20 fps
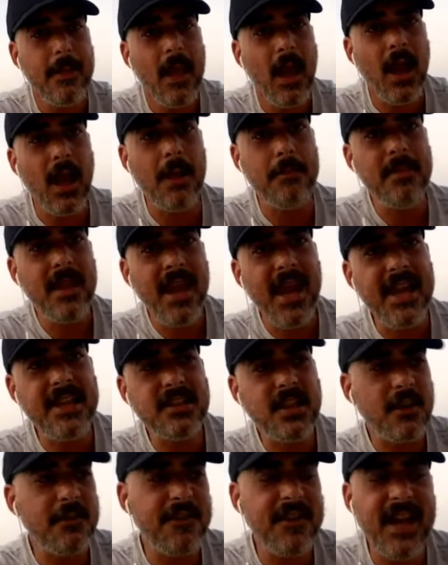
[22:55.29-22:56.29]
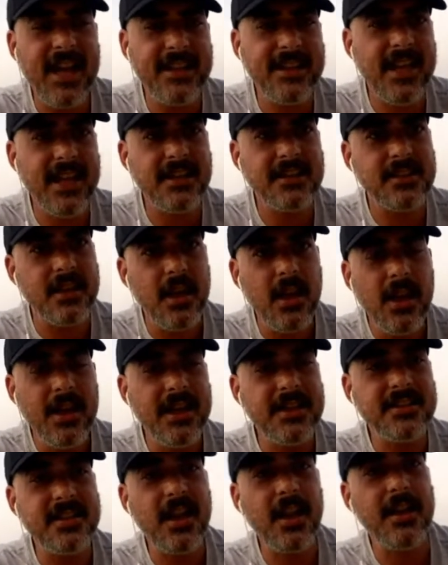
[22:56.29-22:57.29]
Enzo Fernandez,
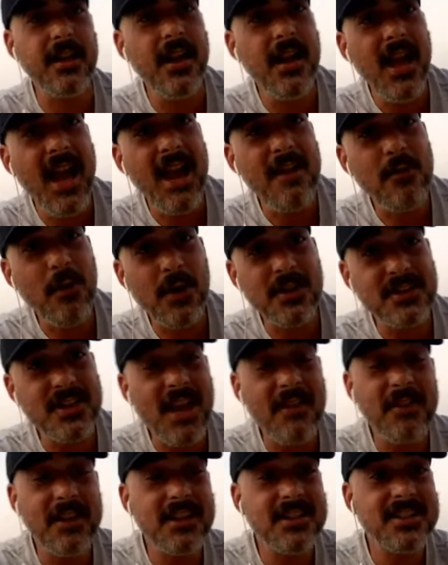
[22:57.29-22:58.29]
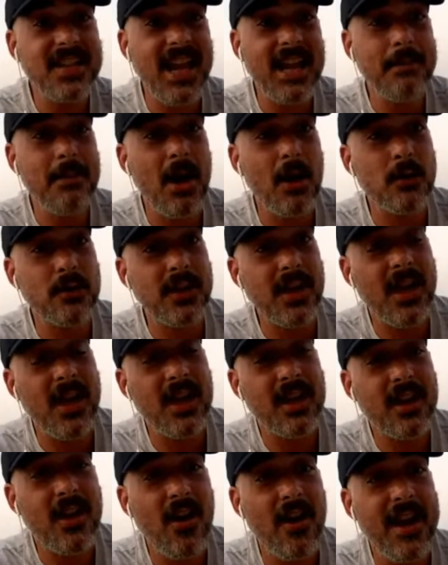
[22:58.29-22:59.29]
listen, everyone's having the same old
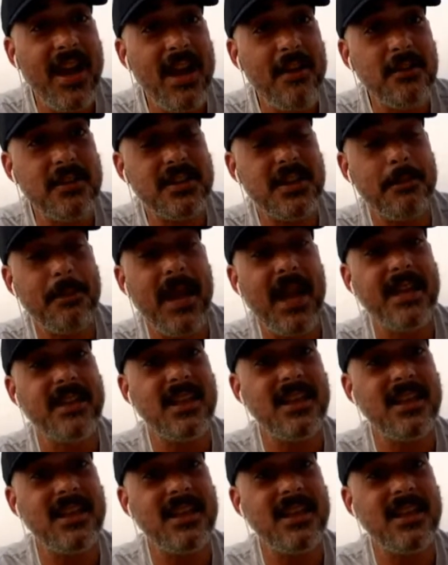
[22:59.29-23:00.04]
Kai Havertz debate.